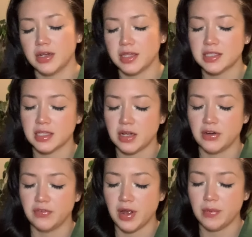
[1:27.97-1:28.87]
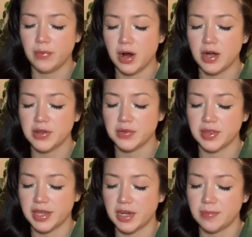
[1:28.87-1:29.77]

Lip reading: Let's clarify. Why are you thinking